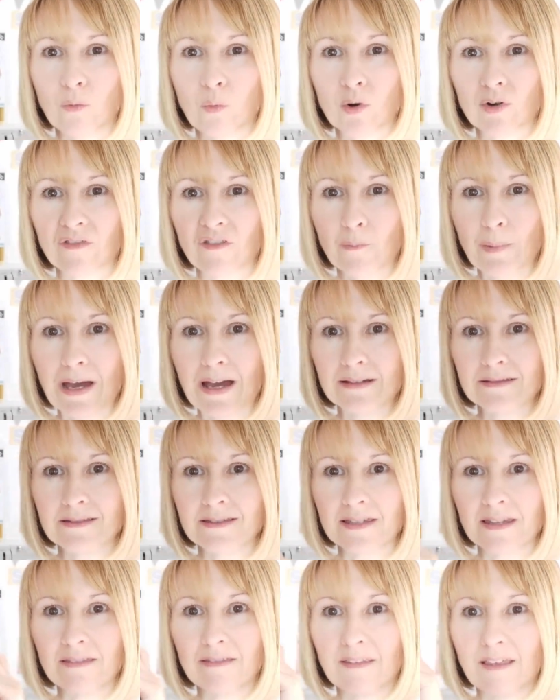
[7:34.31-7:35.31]
one of the
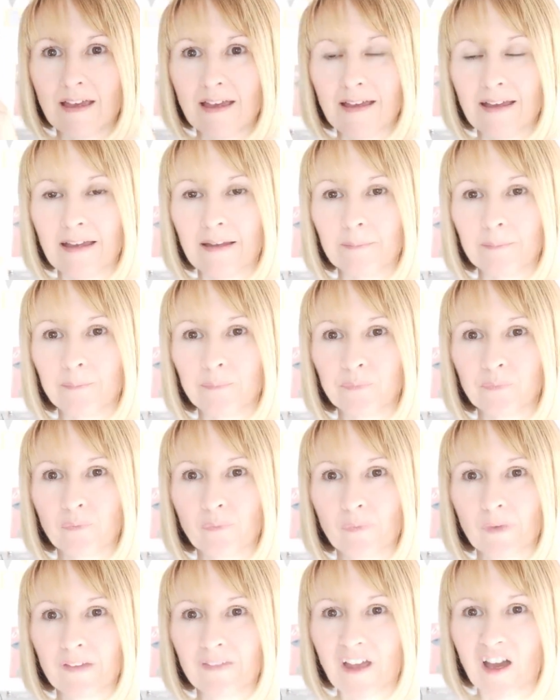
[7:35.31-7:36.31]
patterns in there
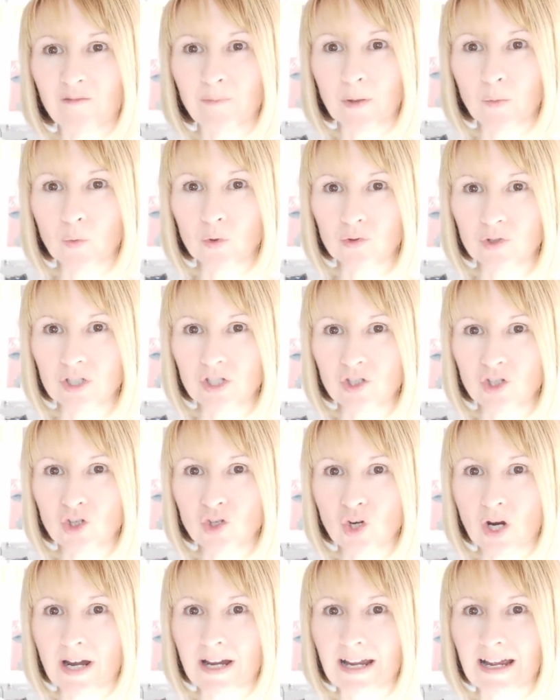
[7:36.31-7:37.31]
that I've been wanting to
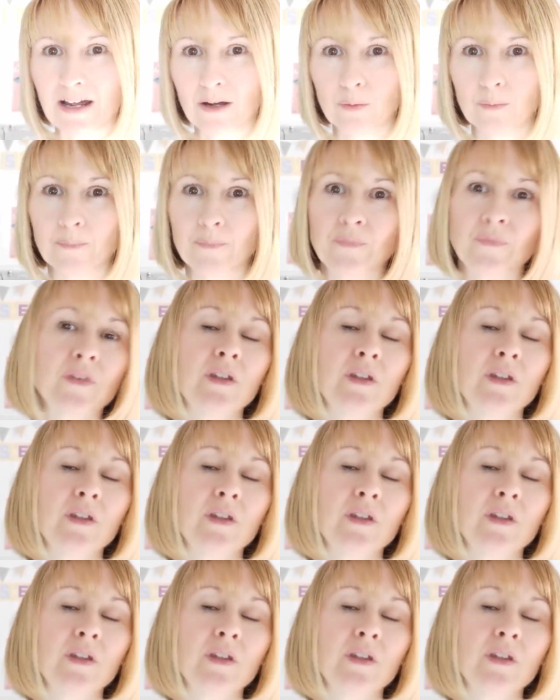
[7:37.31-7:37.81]
try out.